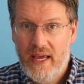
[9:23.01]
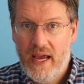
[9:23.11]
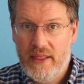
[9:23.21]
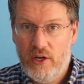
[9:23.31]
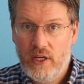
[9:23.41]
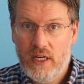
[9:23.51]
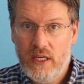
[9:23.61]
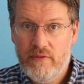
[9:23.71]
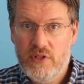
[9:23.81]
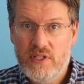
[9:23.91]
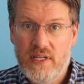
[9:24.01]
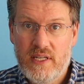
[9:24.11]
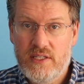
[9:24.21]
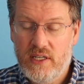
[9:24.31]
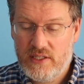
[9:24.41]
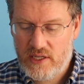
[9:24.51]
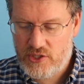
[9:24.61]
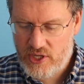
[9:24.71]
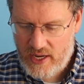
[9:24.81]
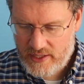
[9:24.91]
And they're gonna give you statistics
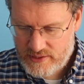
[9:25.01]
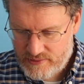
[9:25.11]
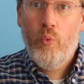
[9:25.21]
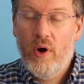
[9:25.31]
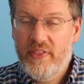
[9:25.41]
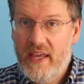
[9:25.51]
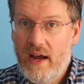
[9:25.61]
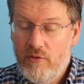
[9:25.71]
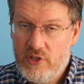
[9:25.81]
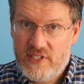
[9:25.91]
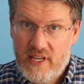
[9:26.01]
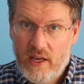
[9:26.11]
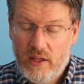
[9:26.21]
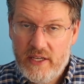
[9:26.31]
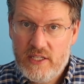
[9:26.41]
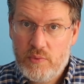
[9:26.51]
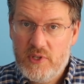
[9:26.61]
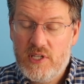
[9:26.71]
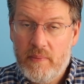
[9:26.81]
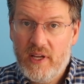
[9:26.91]
such as what the average sale is
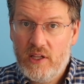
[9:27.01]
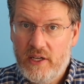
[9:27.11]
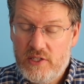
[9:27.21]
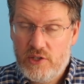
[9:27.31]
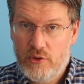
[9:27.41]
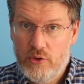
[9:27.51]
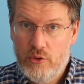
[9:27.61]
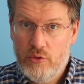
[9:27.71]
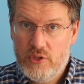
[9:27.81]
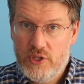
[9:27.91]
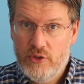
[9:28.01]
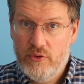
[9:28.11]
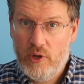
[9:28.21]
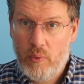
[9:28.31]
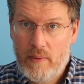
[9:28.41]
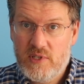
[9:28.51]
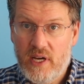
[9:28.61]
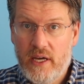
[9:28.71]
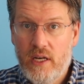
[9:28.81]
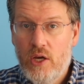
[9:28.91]
when somebody clicks through to their
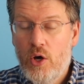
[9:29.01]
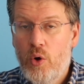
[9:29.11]
website,